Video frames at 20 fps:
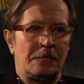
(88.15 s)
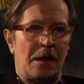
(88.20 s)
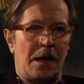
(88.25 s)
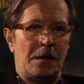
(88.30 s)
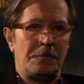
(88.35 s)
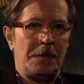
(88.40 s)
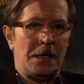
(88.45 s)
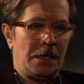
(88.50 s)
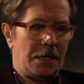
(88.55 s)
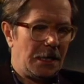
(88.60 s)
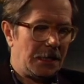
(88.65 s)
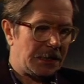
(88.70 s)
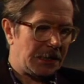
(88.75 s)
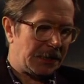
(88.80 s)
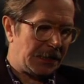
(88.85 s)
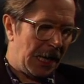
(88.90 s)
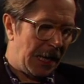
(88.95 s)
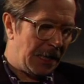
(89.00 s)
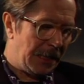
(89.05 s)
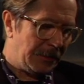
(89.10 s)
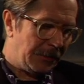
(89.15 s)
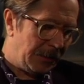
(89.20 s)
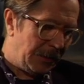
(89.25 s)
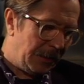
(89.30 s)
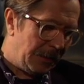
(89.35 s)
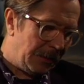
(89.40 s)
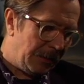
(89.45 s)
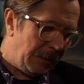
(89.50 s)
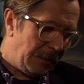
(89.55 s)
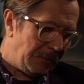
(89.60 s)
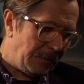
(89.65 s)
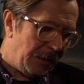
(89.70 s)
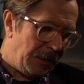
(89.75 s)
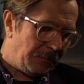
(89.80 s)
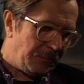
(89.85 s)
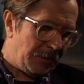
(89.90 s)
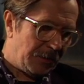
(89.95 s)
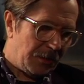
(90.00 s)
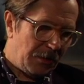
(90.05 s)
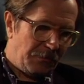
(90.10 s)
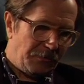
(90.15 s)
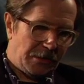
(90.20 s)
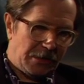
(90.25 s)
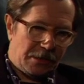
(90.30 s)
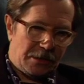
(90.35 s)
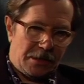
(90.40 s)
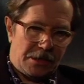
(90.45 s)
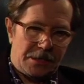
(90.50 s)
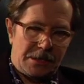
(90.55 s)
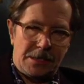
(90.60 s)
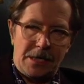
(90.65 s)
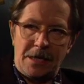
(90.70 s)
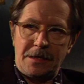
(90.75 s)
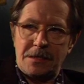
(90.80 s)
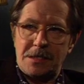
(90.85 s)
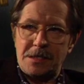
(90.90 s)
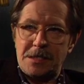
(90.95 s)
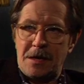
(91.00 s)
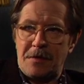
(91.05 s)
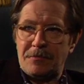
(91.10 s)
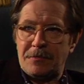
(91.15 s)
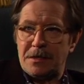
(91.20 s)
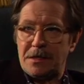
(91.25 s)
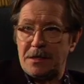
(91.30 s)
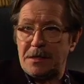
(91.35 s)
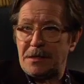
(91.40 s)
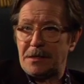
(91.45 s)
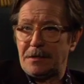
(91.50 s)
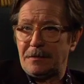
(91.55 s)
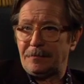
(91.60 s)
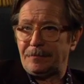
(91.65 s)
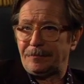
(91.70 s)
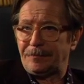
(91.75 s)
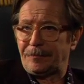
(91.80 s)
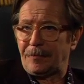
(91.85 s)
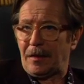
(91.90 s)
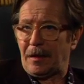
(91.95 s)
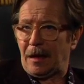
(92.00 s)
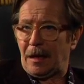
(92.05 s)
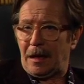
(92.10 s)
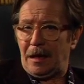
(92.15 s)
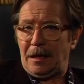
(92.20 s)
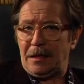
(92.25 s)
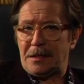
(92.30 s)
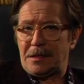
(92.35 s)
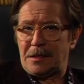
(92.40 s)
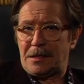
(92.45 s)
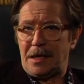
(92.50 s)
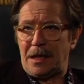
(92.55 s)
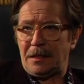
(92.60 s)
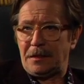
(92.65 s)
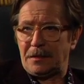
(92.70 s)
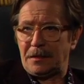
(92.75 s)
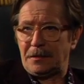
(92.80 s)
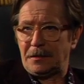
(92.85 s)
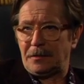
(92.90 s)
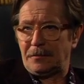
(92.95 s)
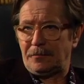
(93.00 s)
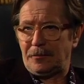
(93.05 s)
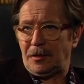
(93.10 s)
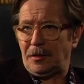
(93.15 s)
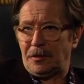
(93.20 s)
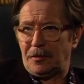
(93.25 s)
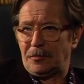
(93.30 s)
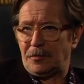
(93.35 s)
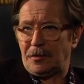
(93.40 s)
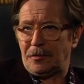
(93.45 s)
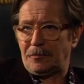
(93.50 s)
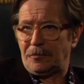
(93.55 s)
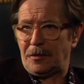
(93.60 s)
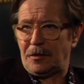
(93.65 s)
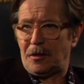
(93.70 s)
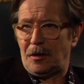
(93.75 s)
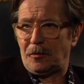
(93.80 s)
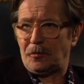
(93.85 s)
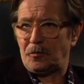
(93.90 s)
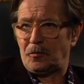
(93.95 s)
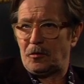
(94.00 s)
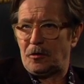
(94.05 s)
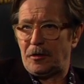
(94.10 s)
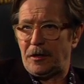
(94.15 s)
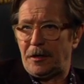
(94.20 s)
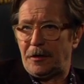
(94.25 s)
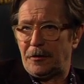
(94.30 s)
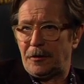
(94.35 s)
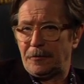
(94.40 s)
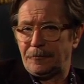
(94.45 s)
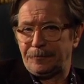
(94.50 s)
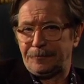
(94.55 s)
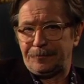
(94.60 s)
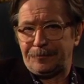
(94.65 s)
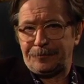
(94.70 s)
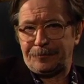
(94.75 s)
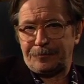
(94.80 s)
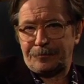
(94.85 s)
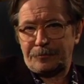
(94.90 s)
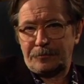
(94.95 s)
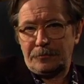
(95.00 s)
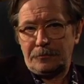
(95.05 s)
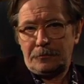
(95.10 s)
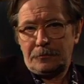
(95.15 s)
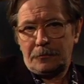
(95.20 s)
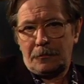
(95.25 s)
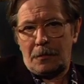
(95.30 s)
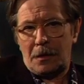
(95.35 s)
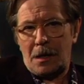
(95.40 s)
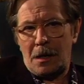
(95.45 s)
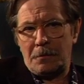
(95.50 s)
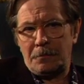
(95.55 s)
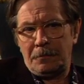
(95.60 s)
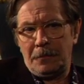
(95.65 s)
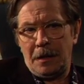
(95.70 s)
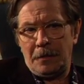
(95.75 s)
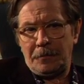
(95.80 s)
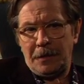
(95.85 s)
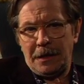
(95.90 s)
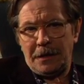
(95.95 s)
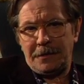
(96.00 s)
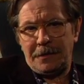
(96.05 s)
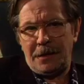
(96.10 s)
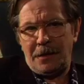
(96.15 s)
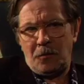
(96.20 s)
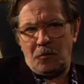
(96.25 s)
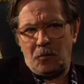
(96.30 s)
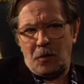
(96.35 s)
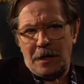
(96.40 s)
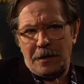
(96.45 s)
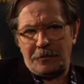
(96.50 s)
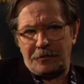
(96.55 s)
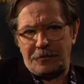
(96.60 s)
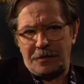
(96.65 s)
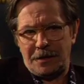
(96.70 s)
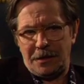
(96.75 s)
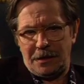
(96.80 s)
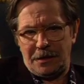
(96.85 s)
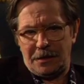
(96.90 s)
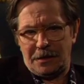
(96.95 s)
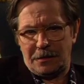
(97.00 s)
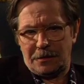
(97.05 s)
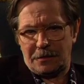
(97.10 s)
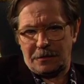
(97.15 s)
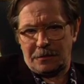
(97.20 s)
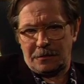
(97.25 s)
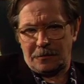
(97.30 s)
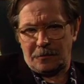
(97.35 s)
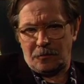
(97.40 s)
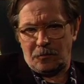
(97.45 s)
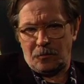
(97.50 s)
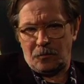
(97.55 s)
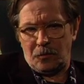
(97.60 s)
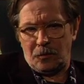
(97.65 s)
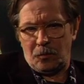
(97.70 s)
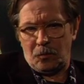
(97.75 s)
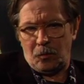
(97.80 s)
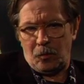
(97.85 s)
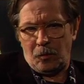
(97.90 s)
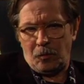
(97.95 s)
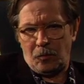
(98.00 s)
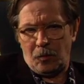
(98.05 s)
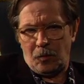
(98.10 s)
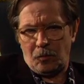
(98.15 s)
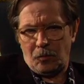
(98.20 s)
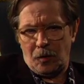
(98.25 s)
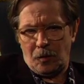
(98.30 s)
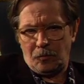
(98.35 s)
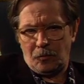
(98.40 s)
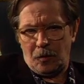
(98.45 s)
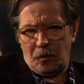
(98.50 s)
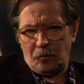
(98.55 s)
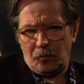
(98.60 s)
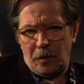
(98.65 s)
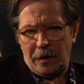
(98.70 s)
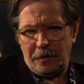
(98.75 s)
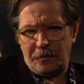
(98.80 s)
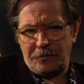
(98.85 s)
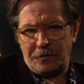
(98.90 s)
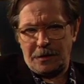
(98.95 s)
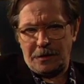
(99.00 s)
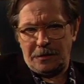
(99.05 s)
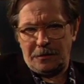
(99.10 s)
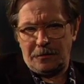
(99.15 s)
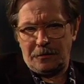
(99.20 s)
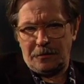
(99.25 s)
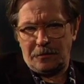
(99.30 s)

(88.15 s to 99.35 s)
I mean, it's set in the. It's obviously it's set in the seventies, and it's set in the you know the Cold War era. But I think one of the. Uh, one of the.